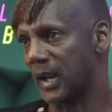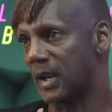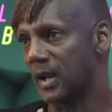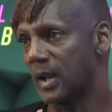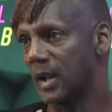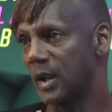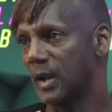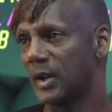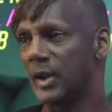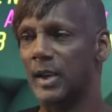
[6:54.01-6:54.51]
of
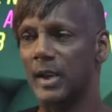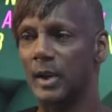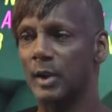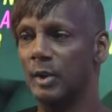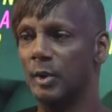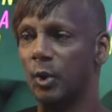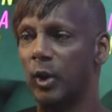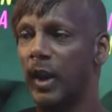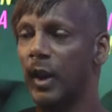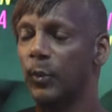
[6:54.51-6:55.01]

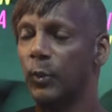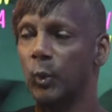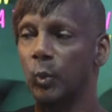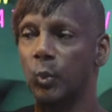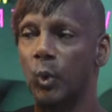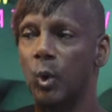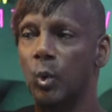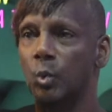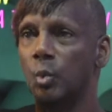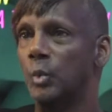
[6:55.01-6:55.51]
hit the
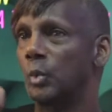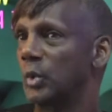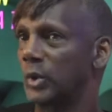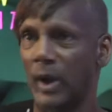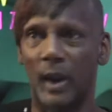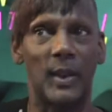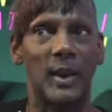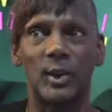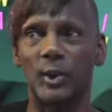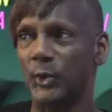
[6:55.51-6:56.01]
road
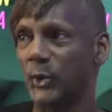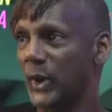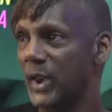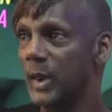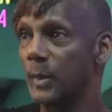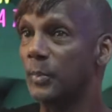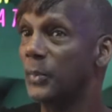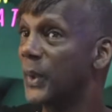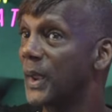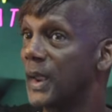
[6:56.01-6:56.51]
and they just
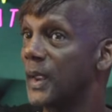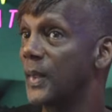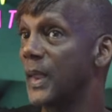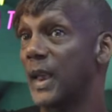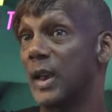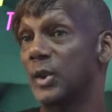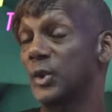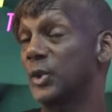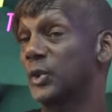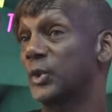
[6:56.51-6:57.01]
keep thinking
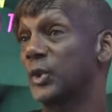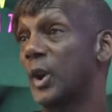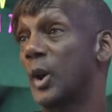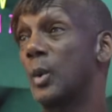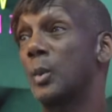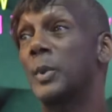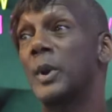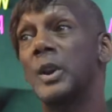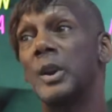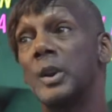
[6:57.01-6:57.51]
they can just
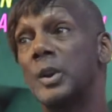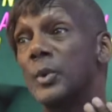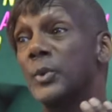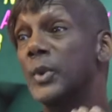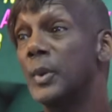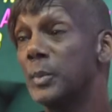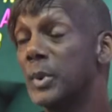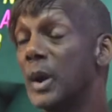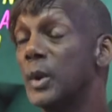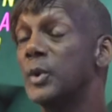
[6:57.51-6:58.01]
go. But, you know,
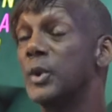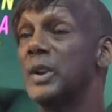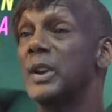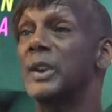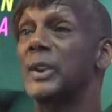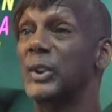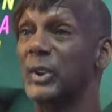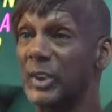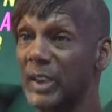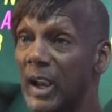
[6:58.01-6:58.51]
sometimes mm-hmm. you
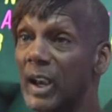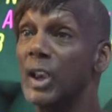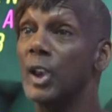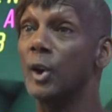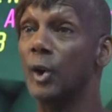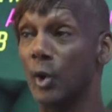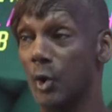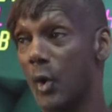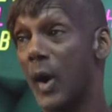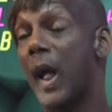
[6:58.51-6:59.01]
need to study
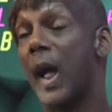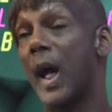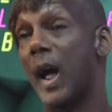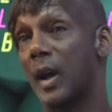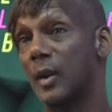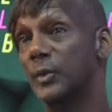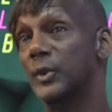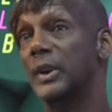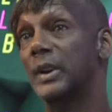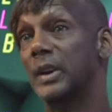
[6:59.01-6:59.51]
your
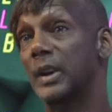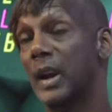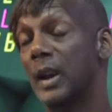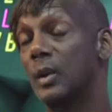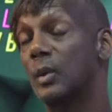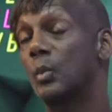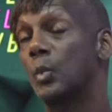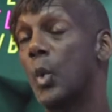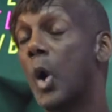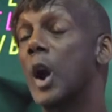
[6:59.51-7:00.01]
craft
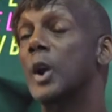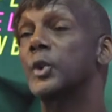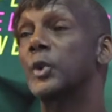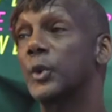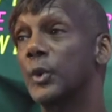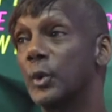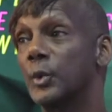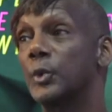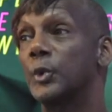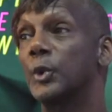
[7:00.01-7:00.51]
and
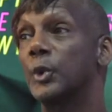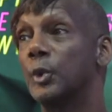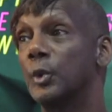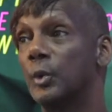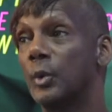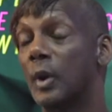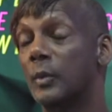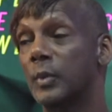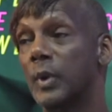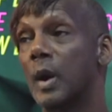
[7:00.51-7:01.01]
watch those
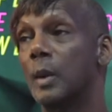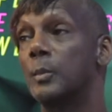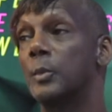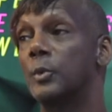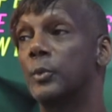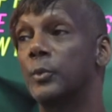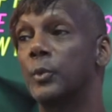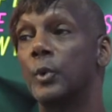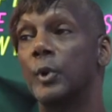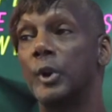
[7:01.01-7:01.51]
who have come
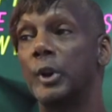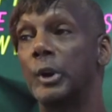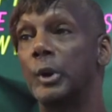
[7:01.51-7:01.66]
before